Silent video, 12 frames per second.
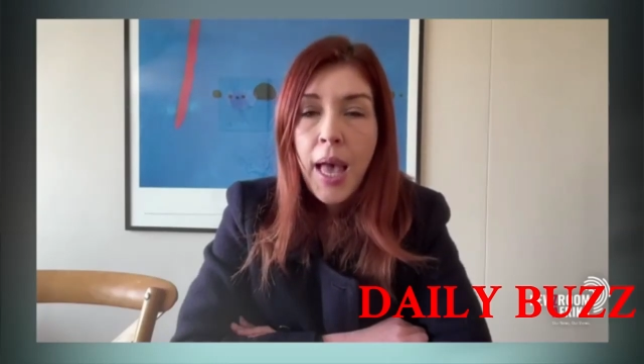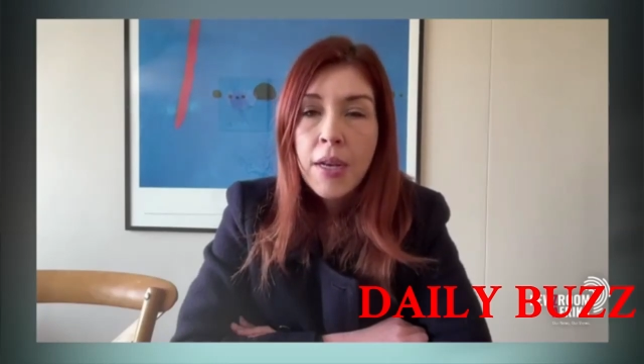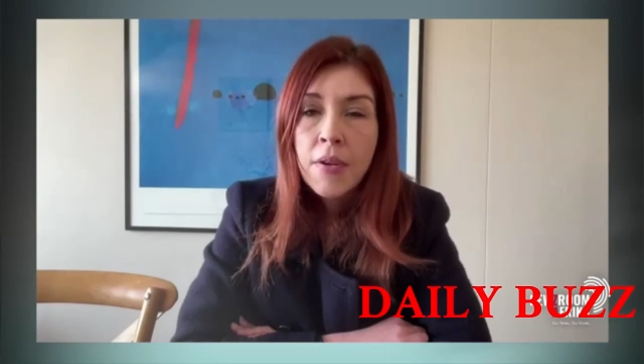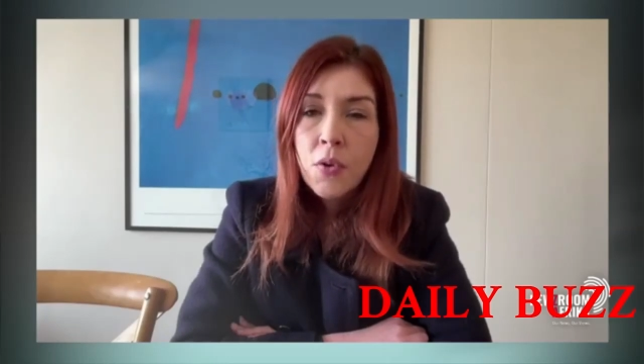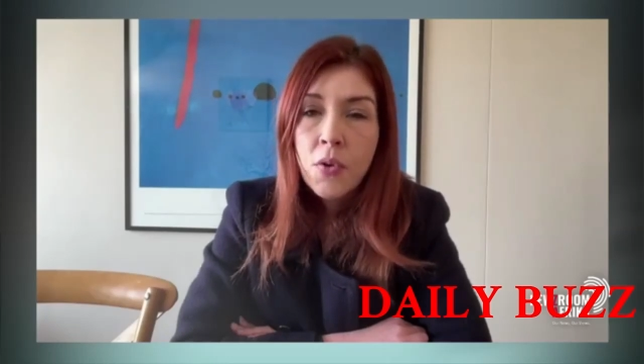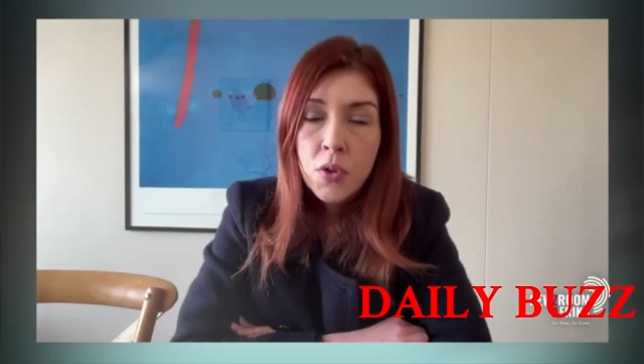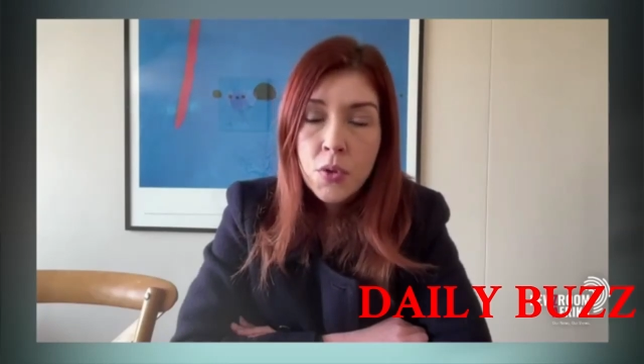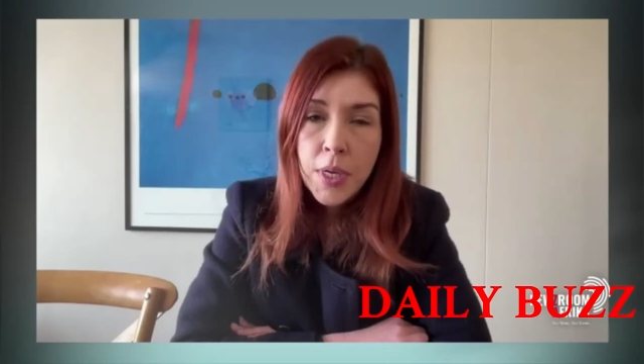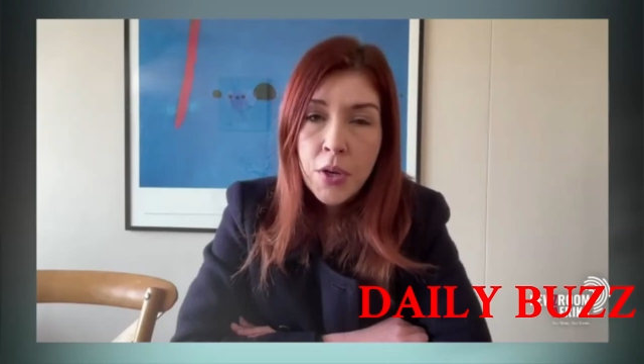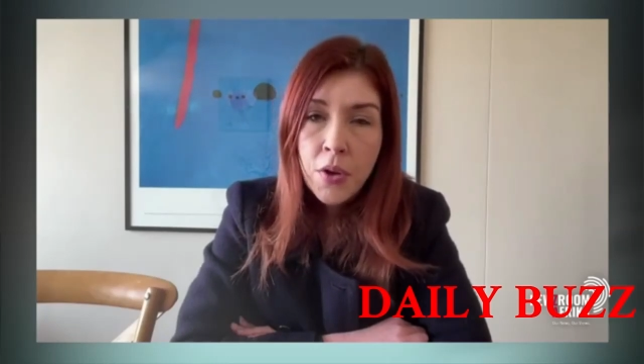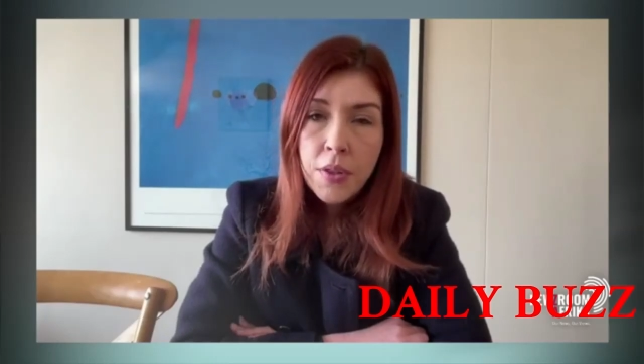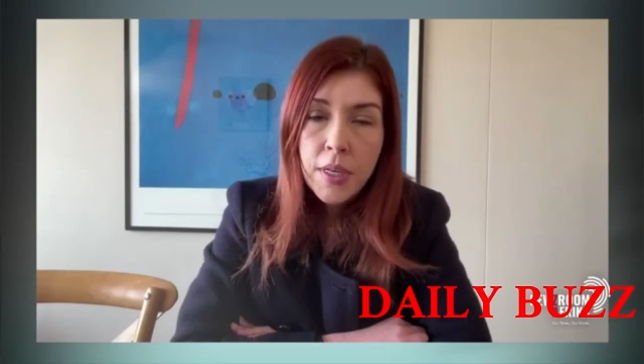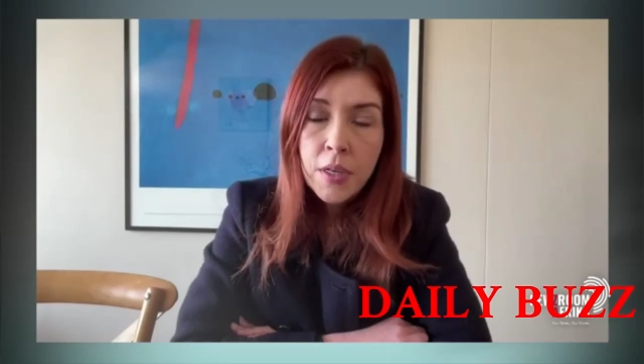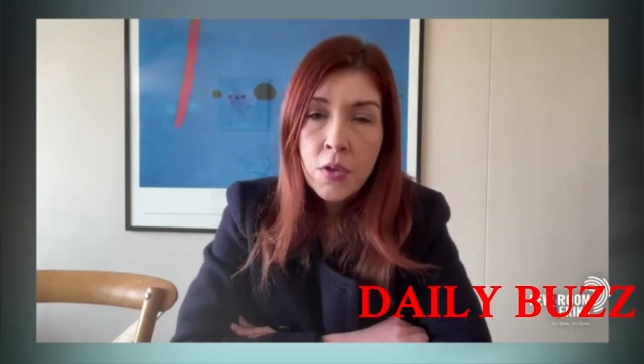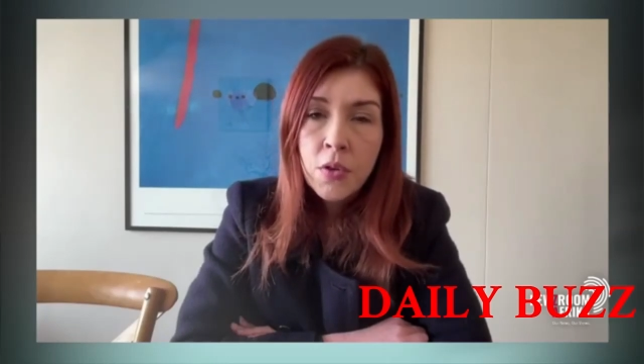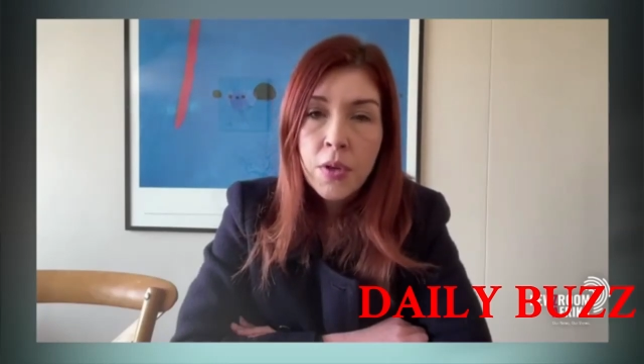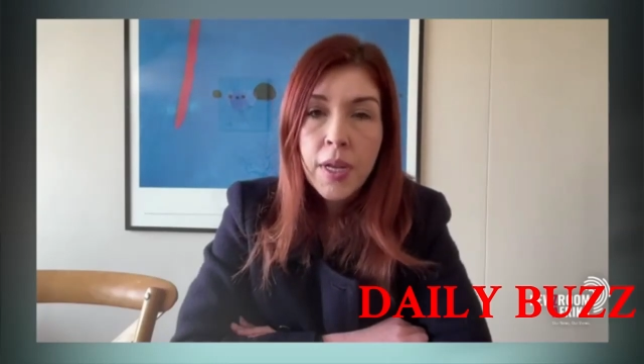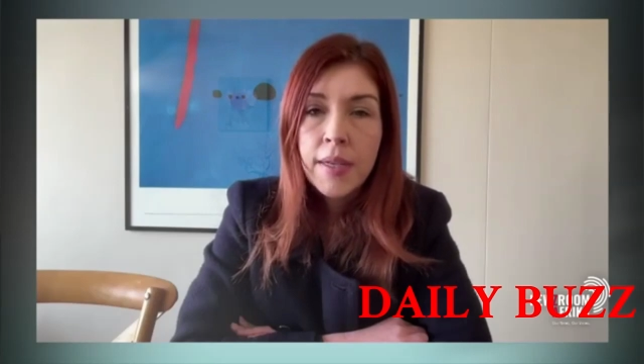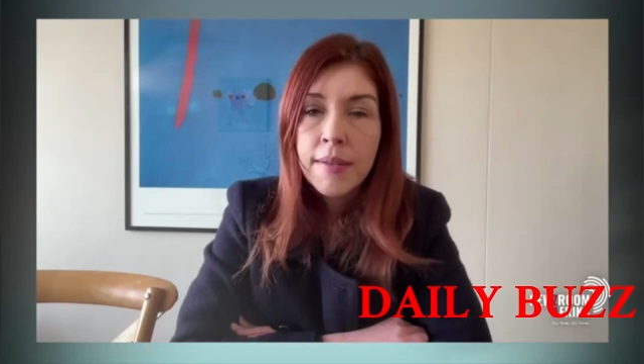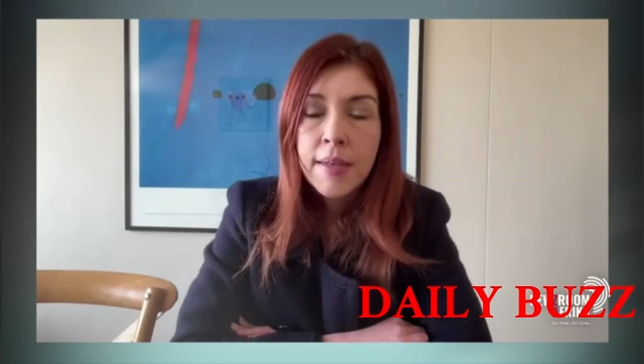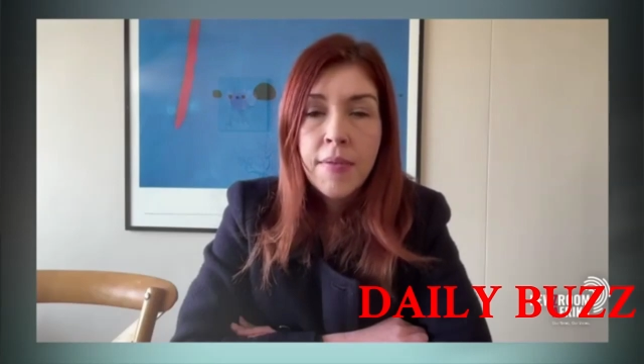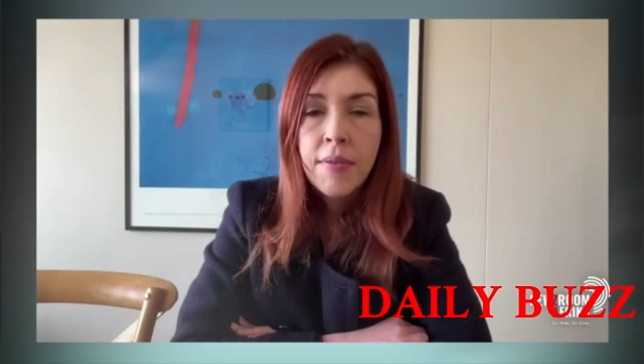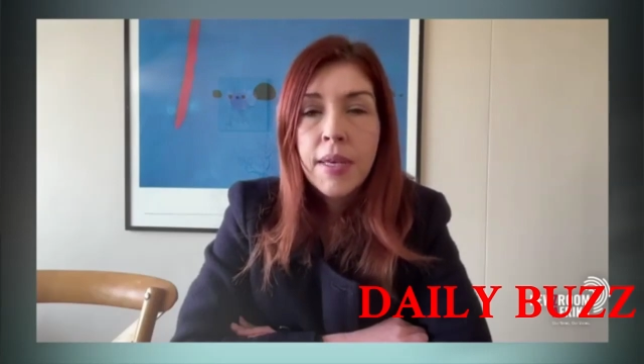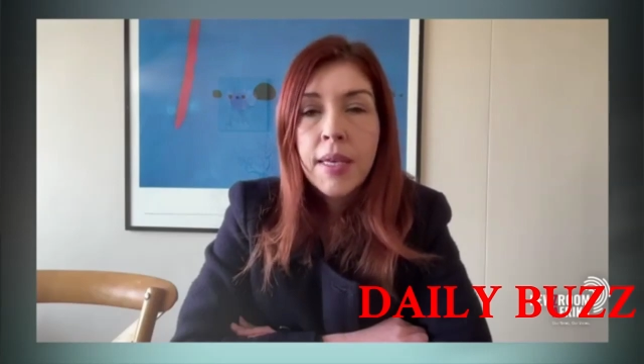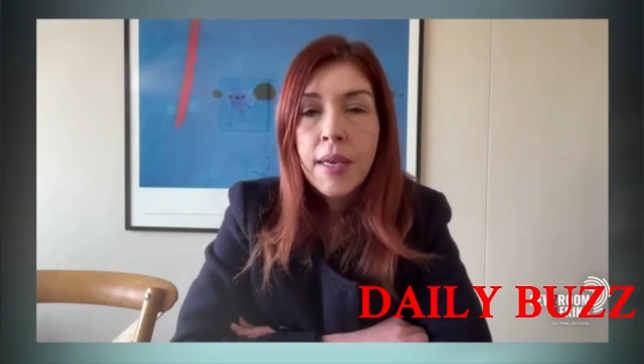And of course, we know that Nkuna has never